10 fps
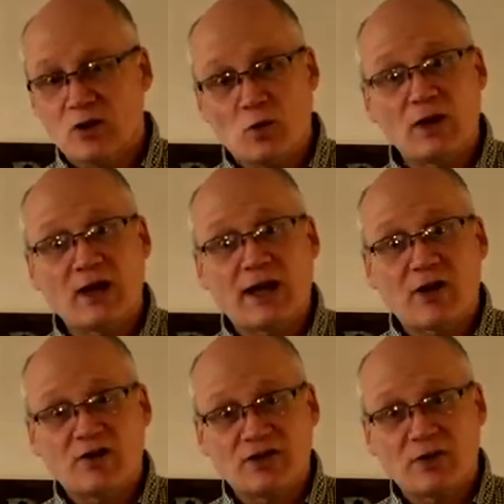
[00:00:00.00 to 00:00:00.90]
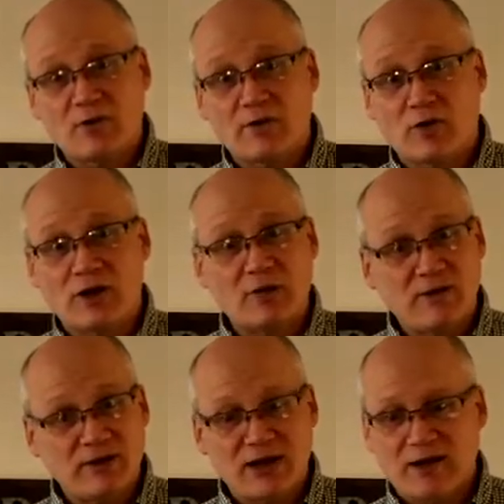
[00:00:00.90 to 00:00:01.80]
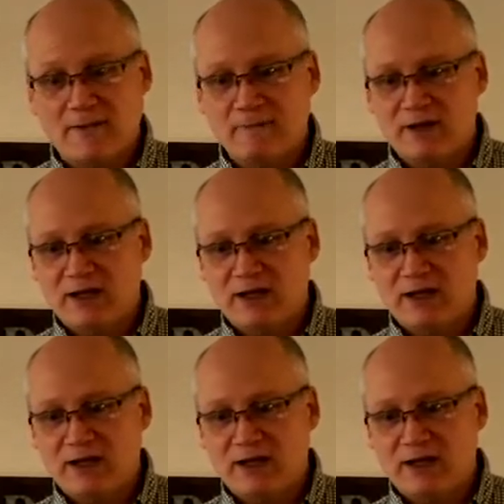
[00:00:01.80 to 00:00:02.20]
we lay our sin before him even now.